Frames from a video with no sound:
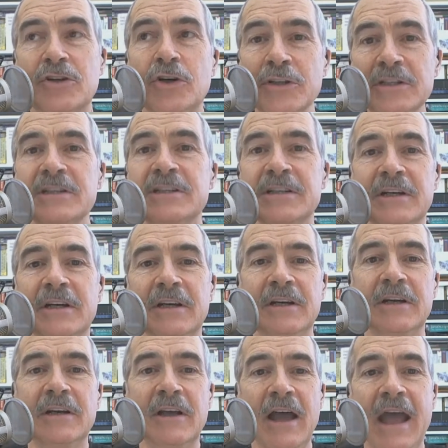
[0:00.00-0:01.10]
couldn't
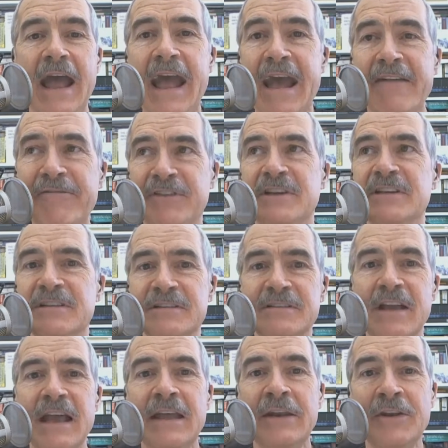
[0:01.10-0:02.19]
have
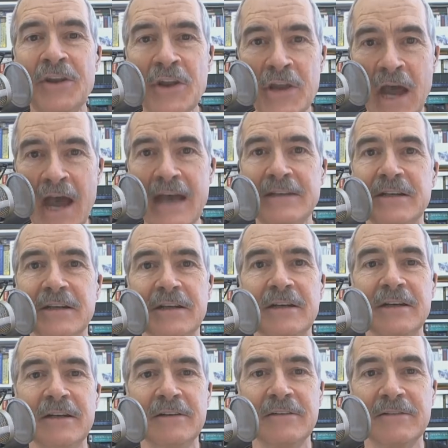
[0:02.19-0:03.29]
this and not
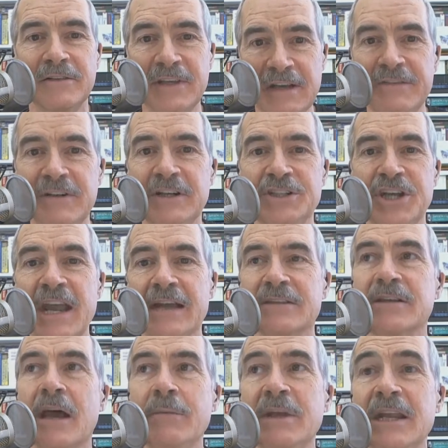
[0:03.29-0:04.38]
give it a
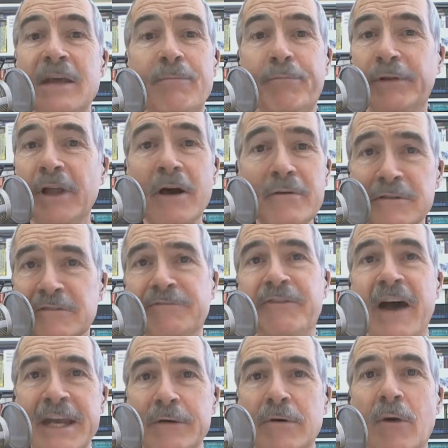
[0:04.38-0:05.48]
chance. I mean, it blows
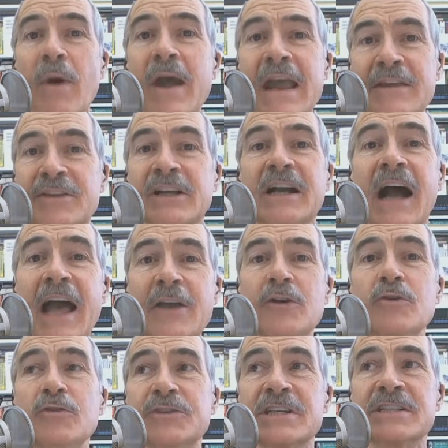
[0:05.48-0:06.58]
Fido away. The guy
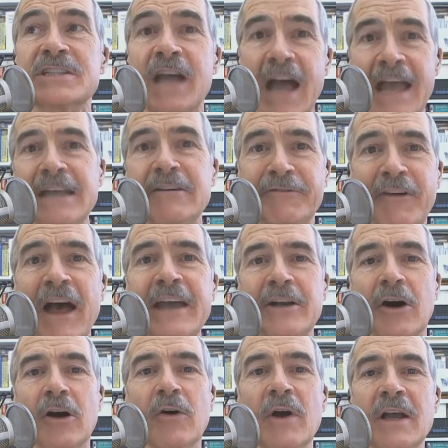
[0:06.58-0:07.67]
who designed
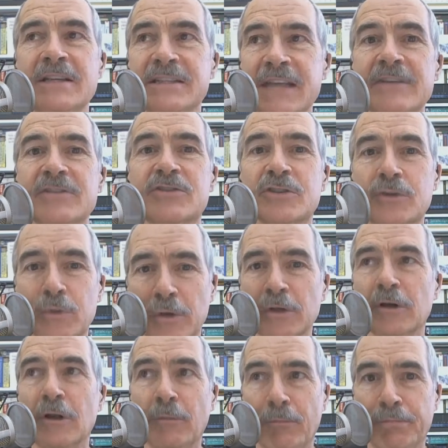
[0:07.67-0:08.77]
Fido said
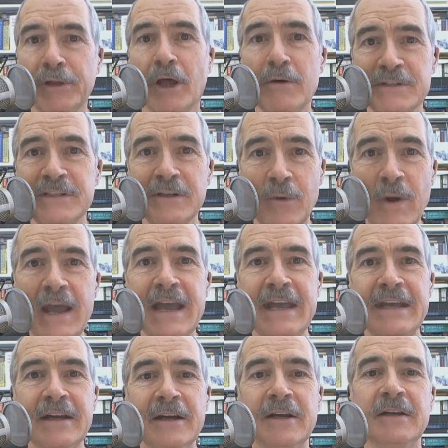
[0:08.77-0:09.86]
SQRL blows it
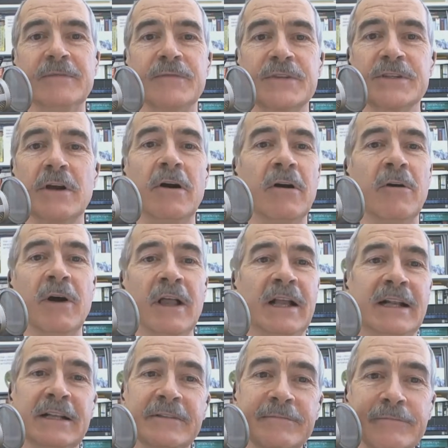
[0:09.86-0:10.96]
away. So
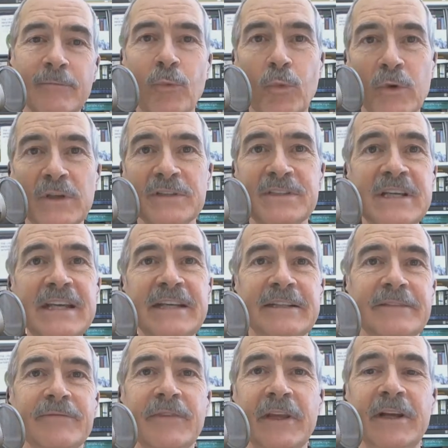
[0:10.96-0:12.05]
we'll
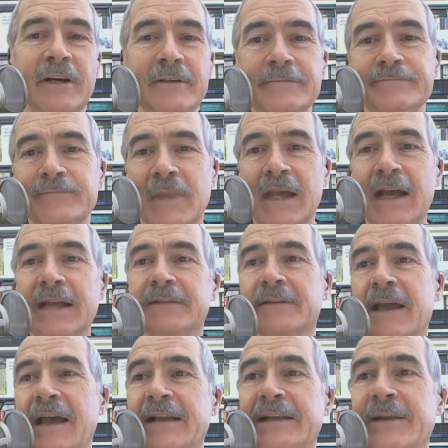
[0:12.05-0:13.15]
see, you know.
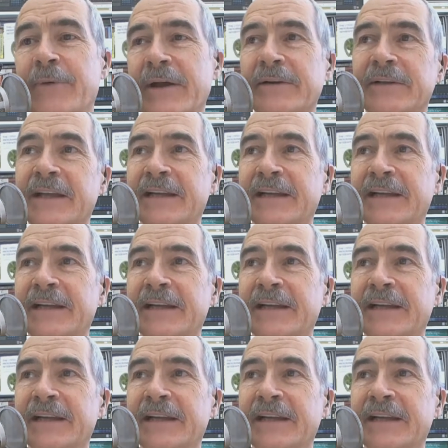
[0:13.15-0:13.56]
Anyway,